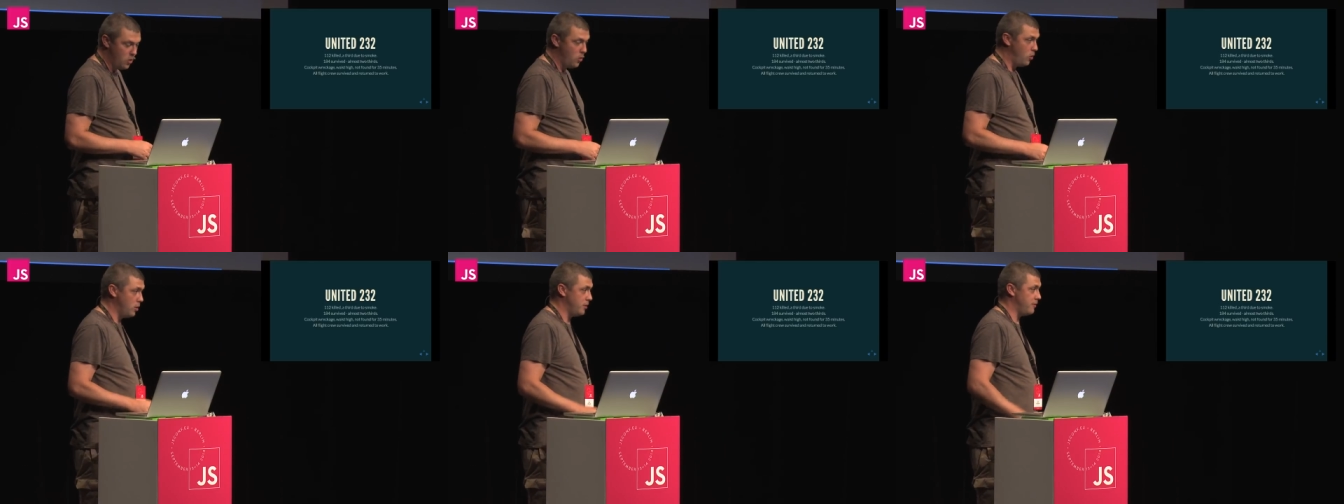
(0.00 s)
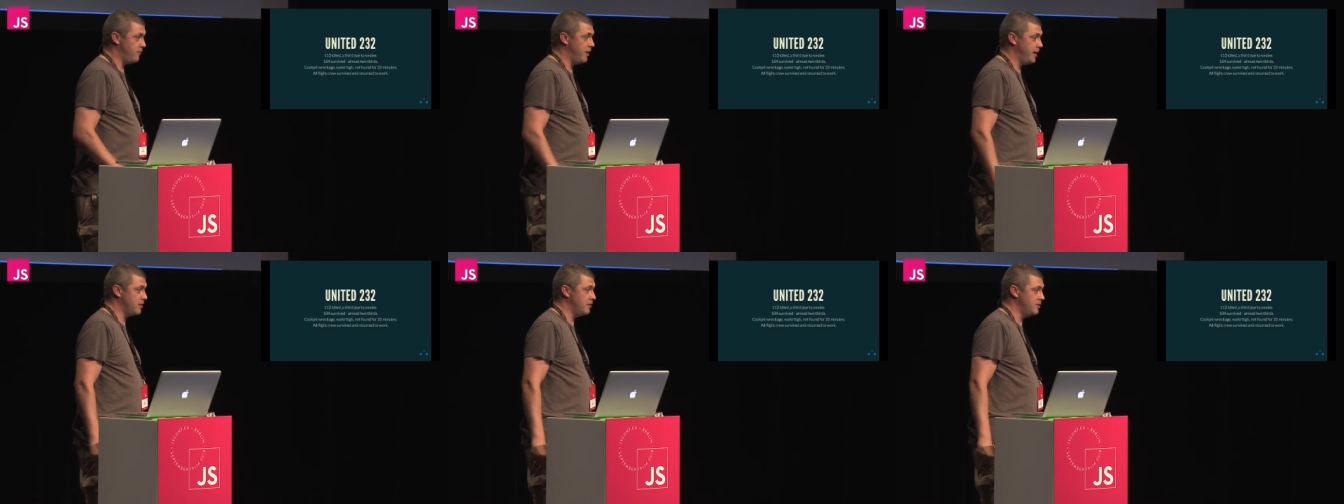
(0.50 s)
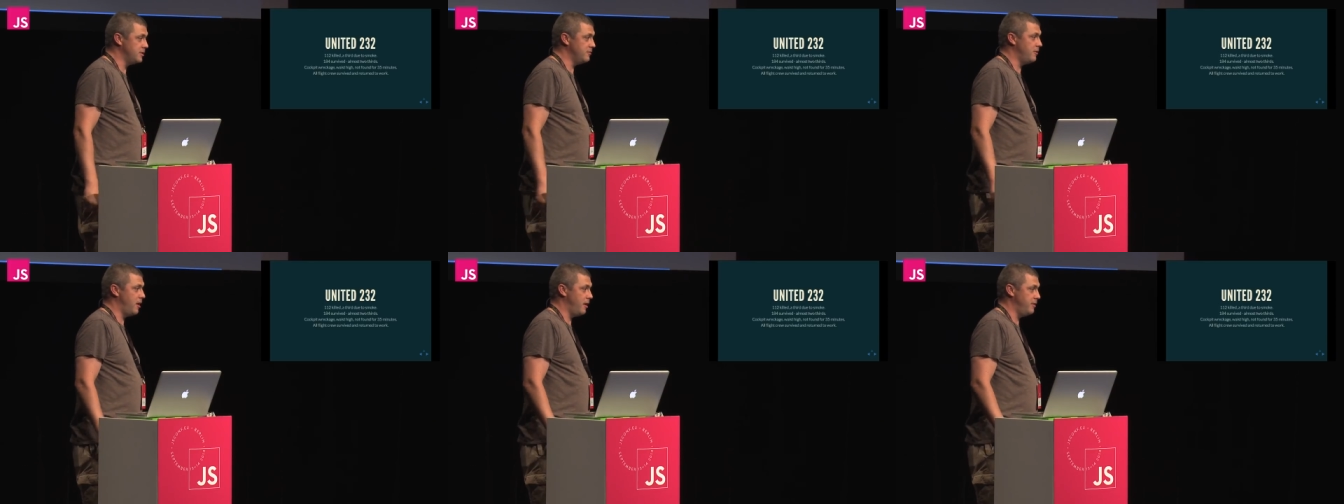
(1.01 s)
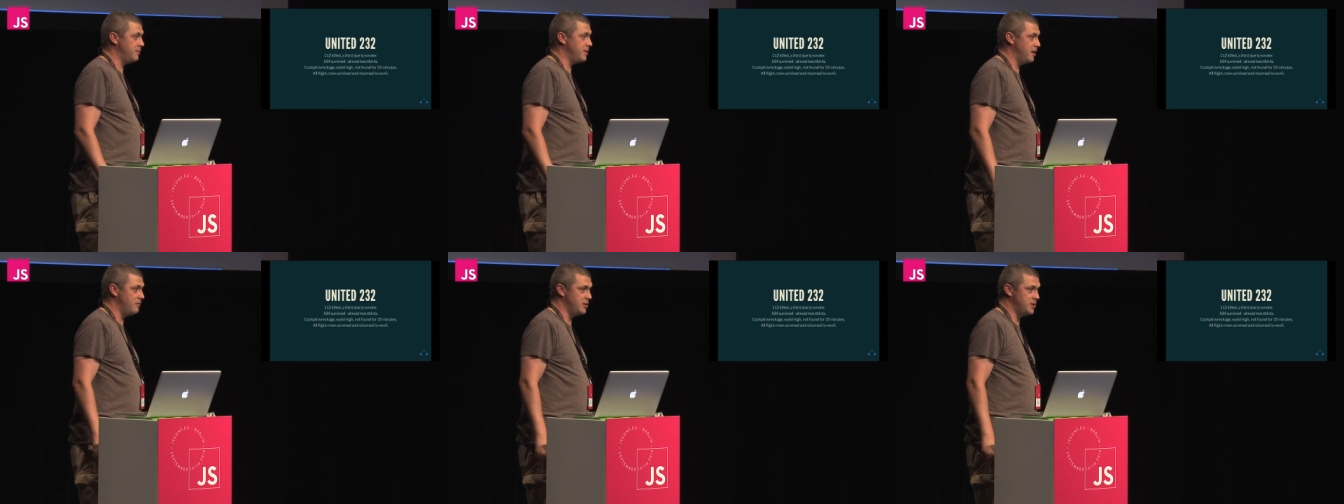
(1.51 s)
all of the flight crew survived
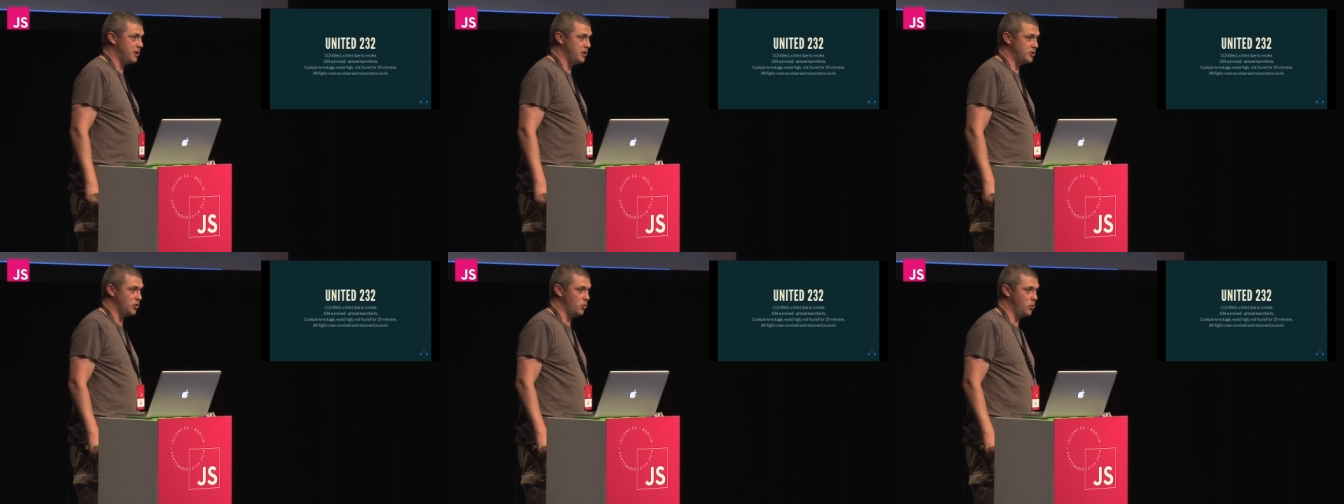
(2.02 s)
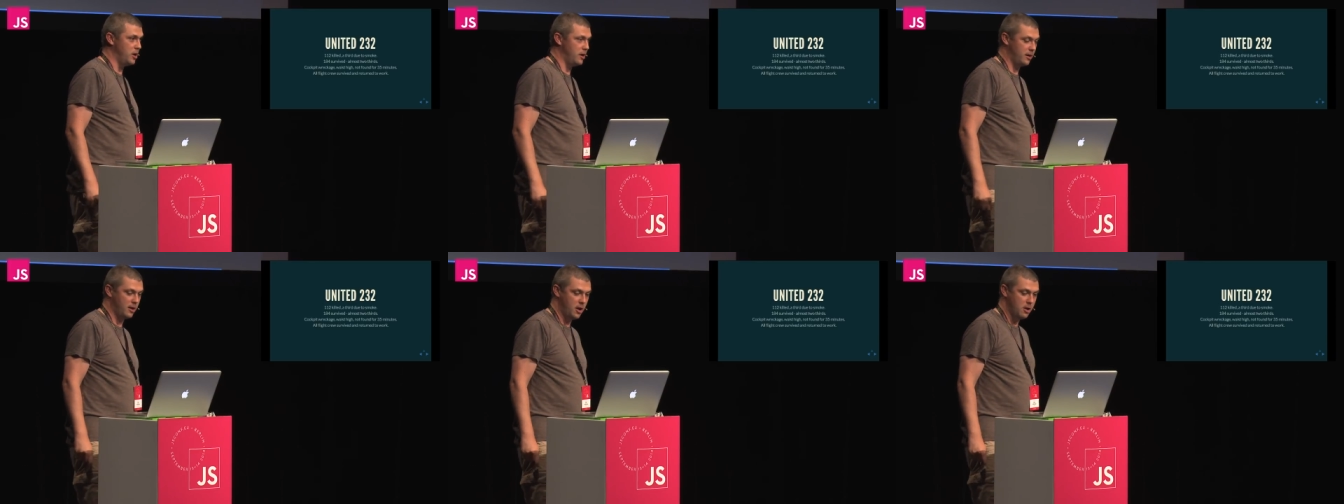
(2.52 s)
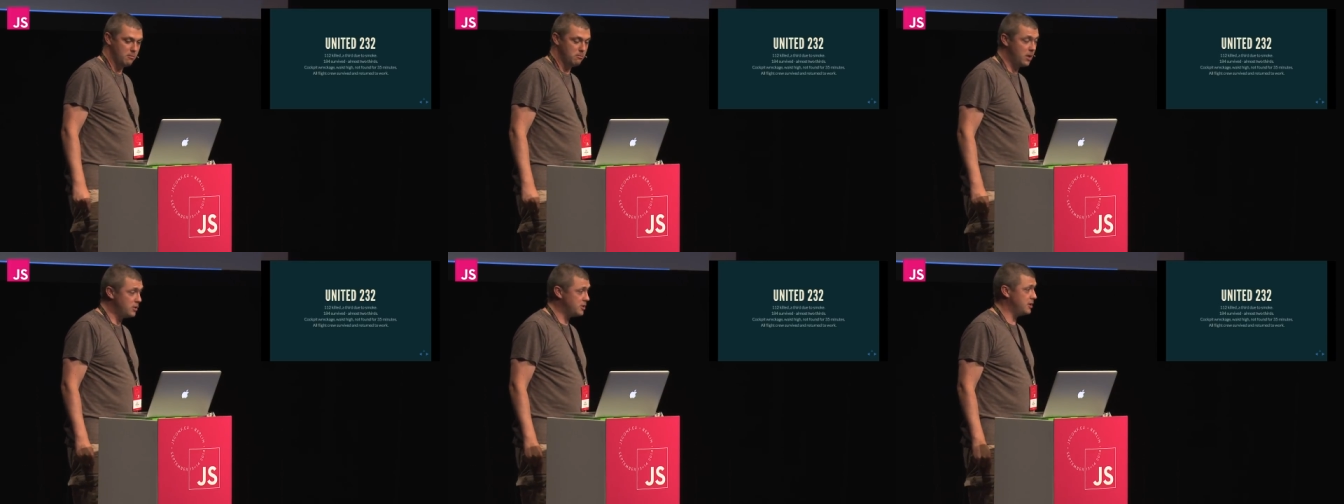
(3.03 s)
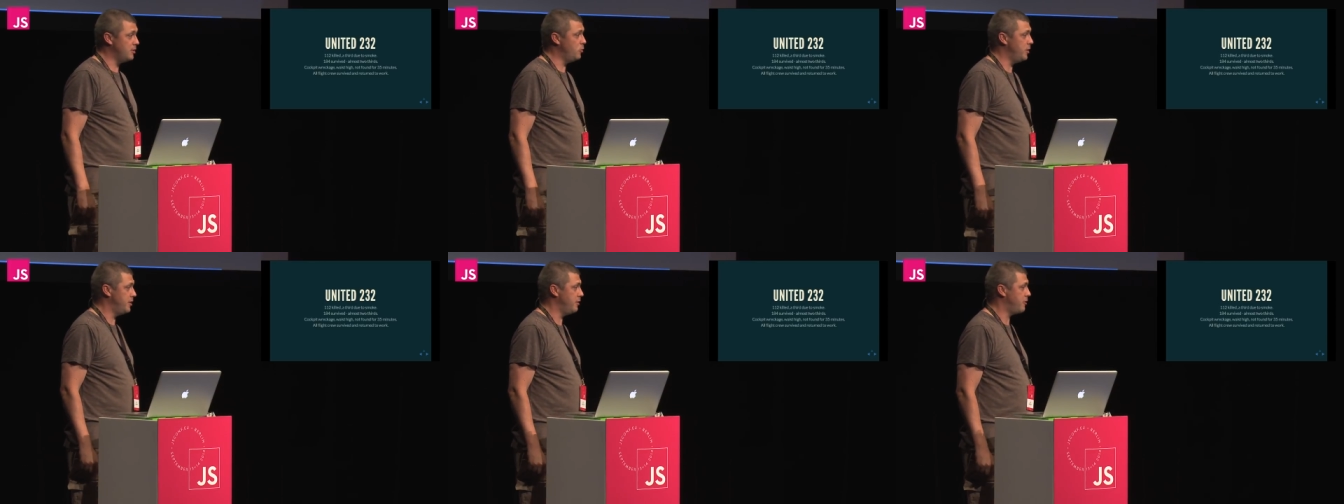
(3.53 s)
and returned to work, most of them
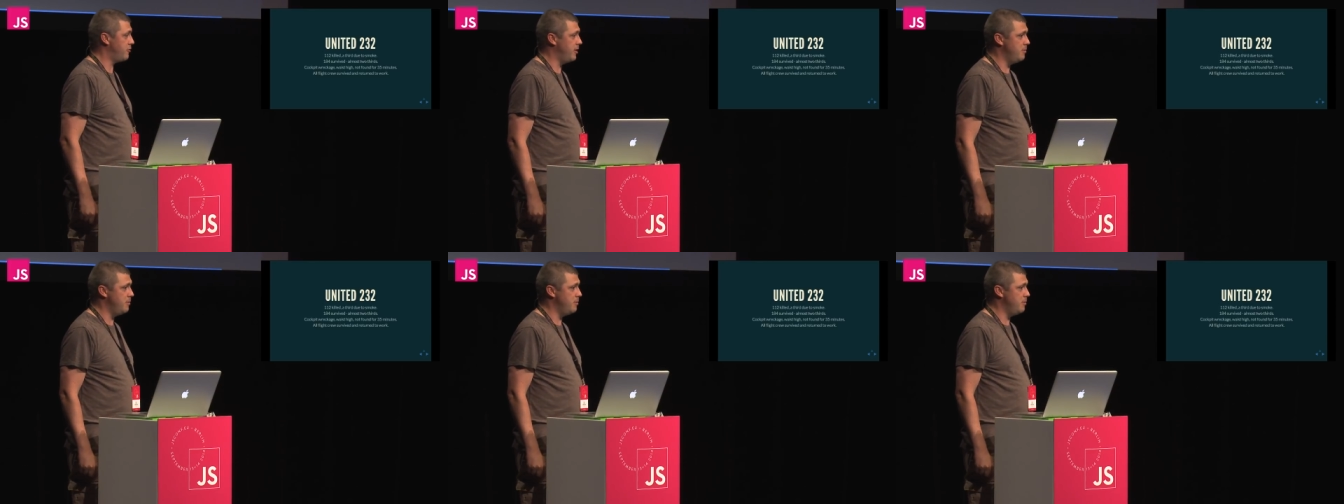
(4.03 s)
within three